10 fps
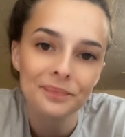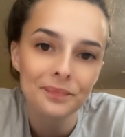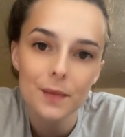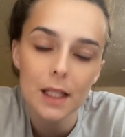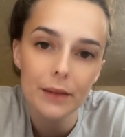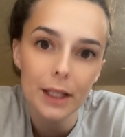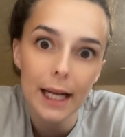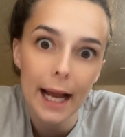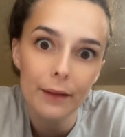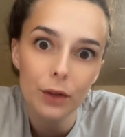
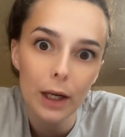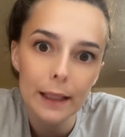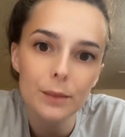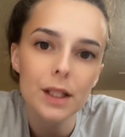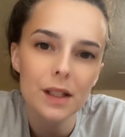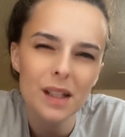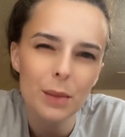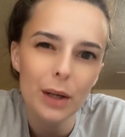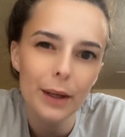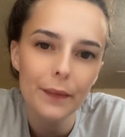7.5 grams,
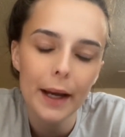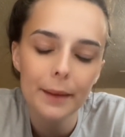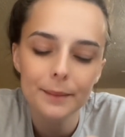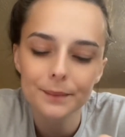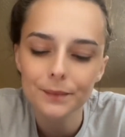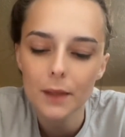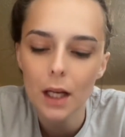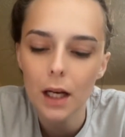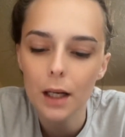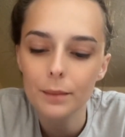somewhere around
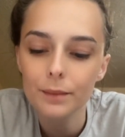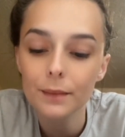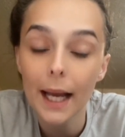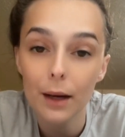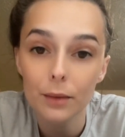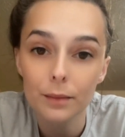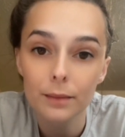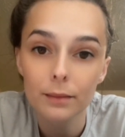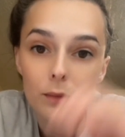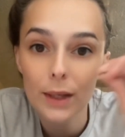that. Now,
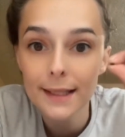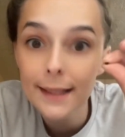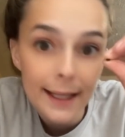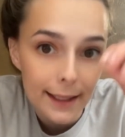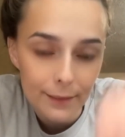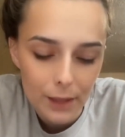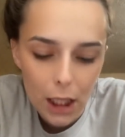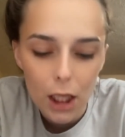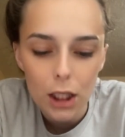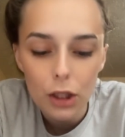ways to take it.
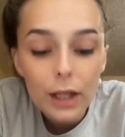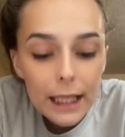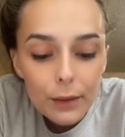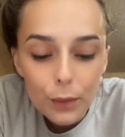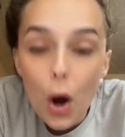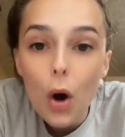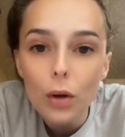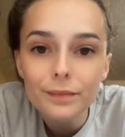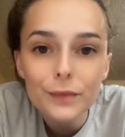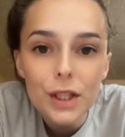You can eat it raw,
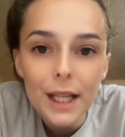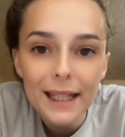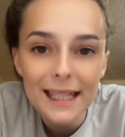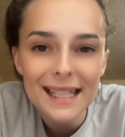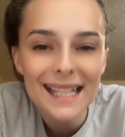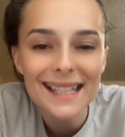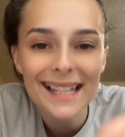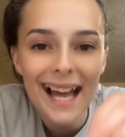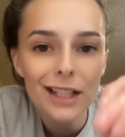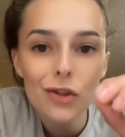just like this. It's
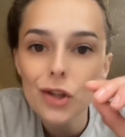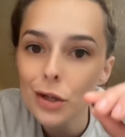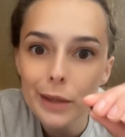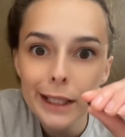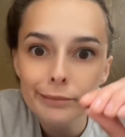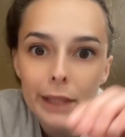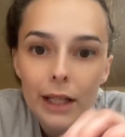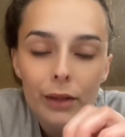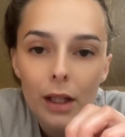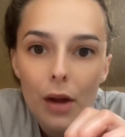kind of chewy,
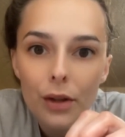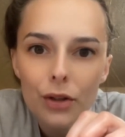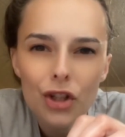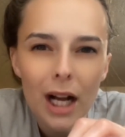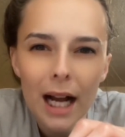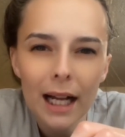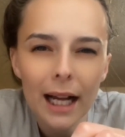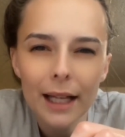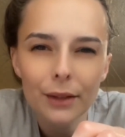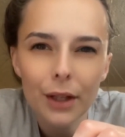even though they're dry.
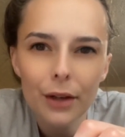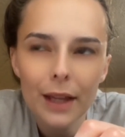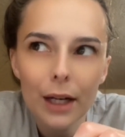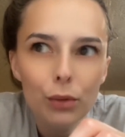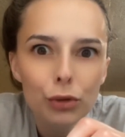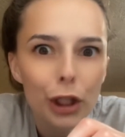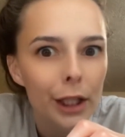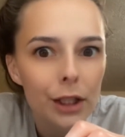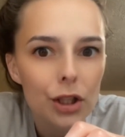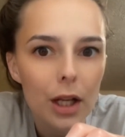I don't know, they don't
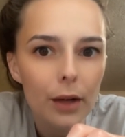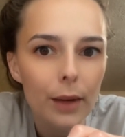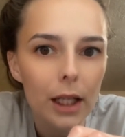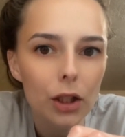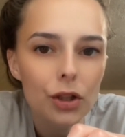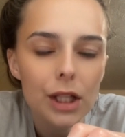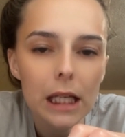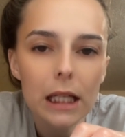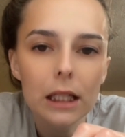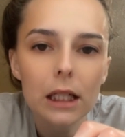crunch like a regular
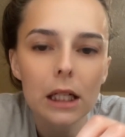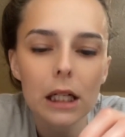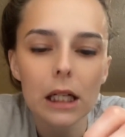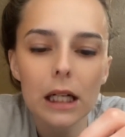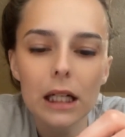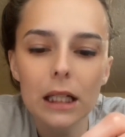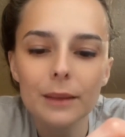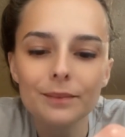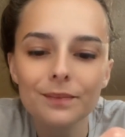seed. A